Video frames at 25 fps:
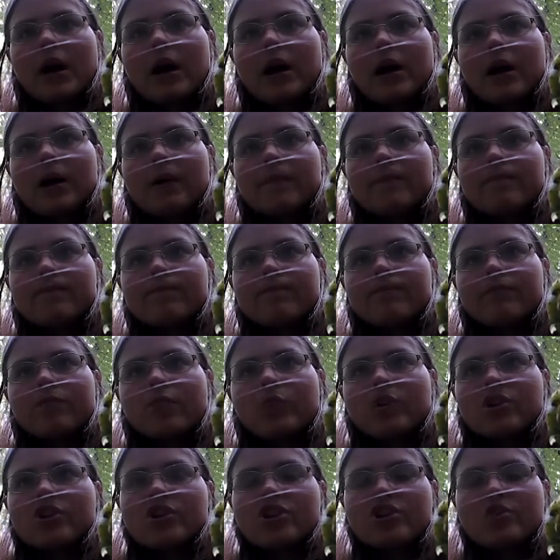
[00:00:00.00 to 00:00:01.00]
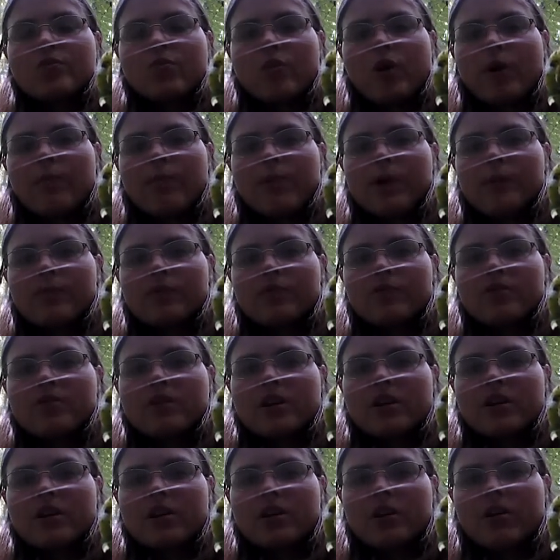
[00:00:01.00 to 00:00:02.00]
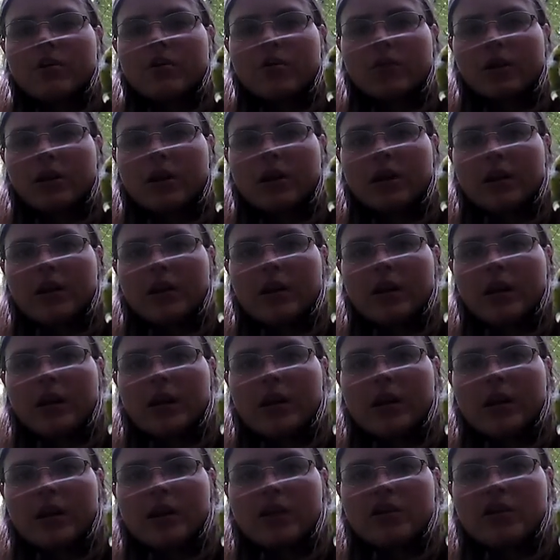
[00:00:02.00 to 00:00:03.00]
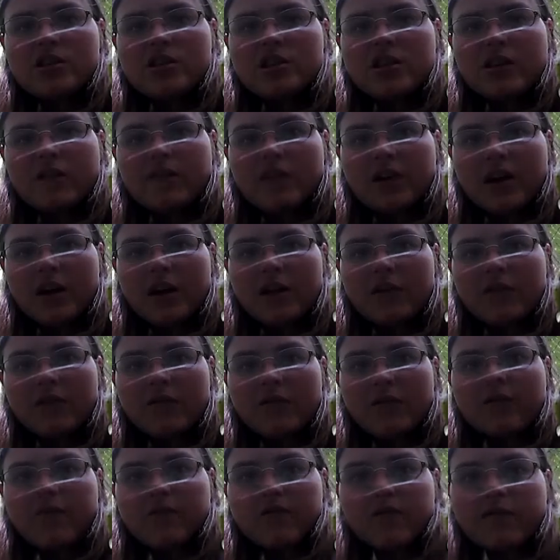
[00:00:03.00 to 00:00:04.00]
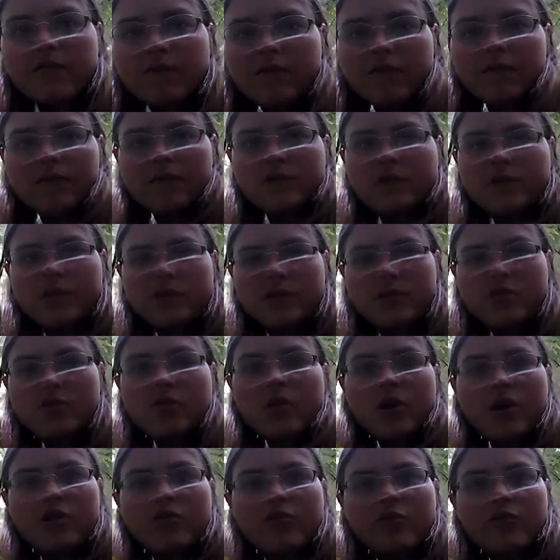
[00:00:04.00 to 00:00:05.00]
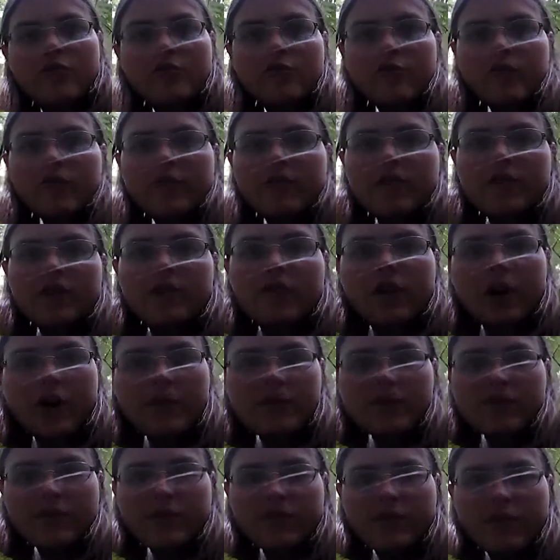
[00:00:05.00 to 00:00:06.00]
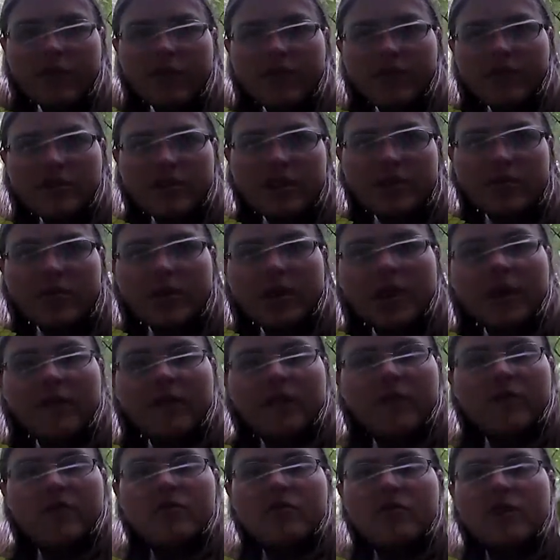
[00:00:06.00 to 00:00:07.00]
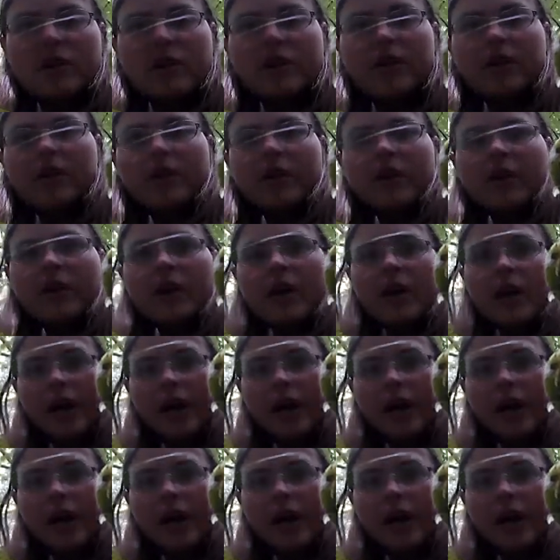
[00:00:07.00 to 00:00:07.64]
um, which is why people say you can only eat 7 out of 250 types of ferns that we have in New Zealand.